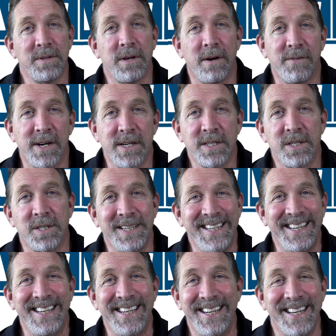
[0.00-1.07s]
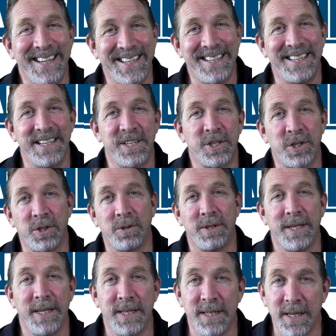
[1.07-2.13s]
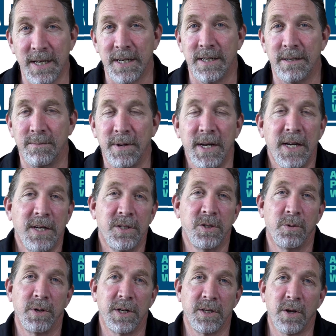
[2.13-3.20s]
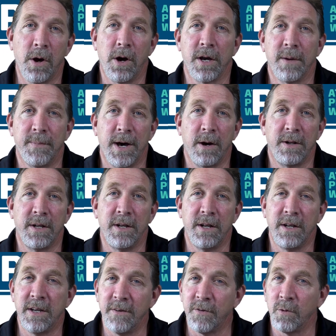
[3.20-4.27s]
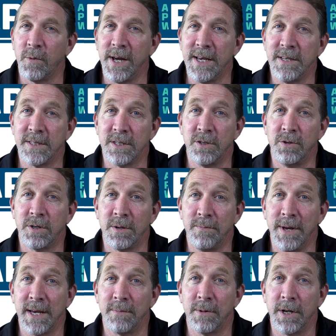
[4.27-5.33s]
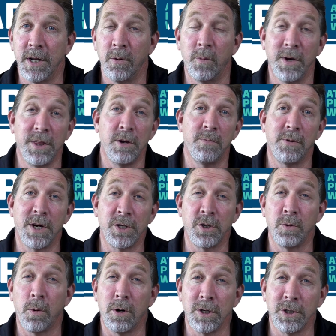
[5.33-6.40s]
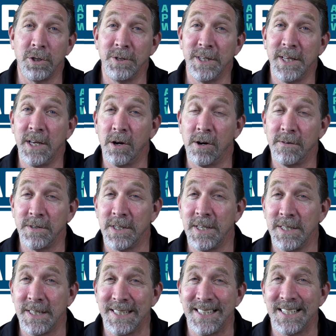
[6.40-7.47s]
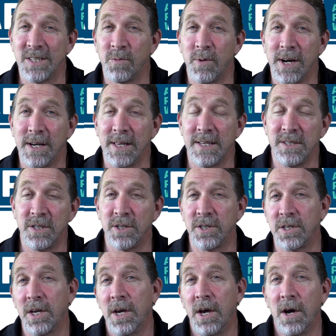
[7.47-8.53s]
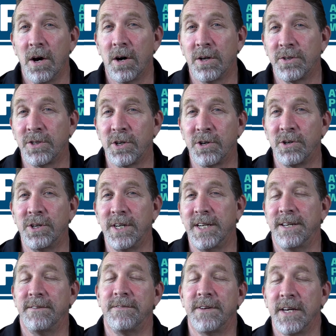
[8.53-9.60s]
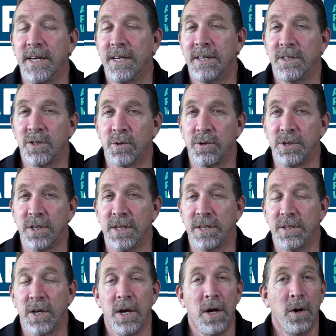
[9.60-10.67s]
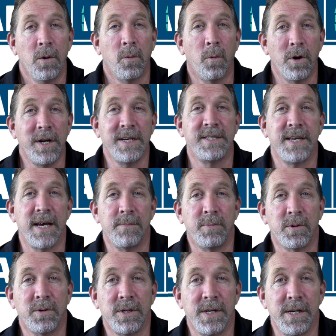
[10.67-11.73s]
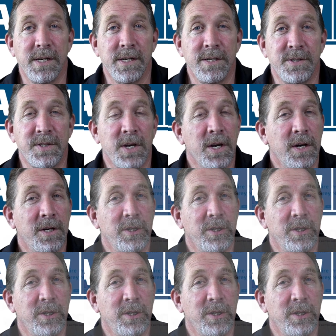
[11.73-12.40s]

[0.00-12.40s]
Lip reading: of us need an additional income. So we're going to talk about different ways that you can make money with your pressure washer in the off-season, as well as just alternative sources. One example is